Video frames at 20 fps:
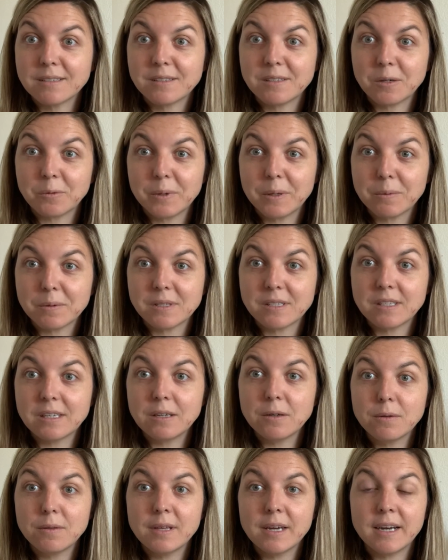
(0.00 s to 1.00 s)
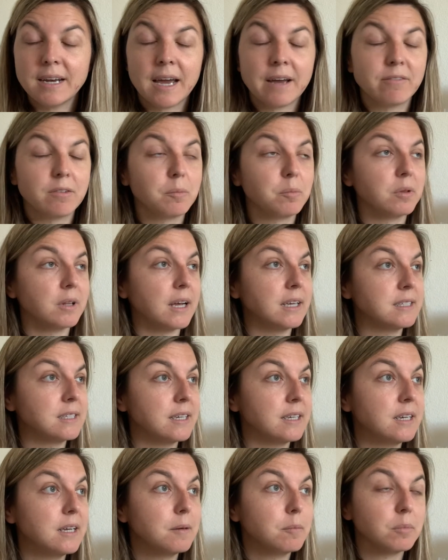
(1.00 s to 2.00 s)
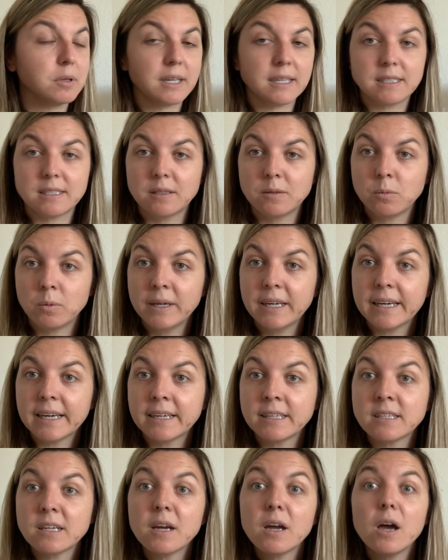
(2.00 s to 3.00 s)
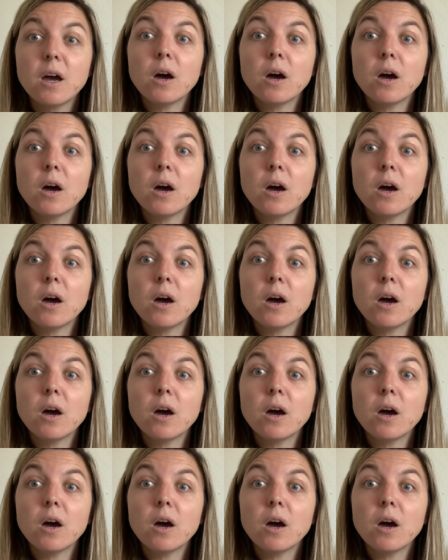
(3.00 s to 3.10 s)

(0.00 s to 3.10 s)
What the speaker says: So we will see then. Have a blessed, blessed weekend.